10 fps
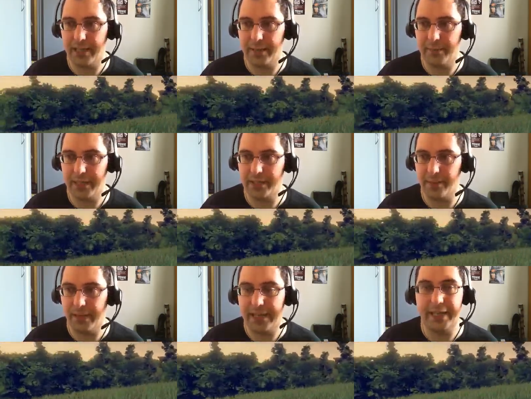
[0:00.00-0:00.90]
That means
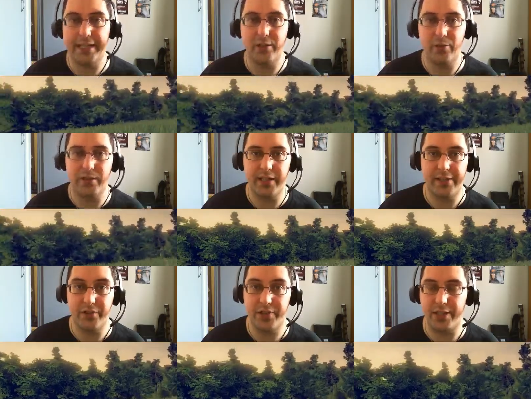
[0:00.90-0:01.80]
I'm heading into a
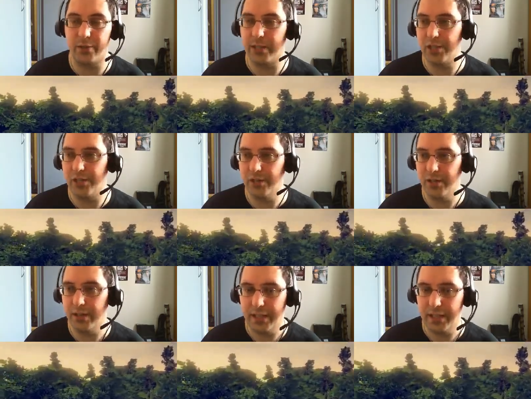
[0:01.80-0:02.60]
dangerous situation.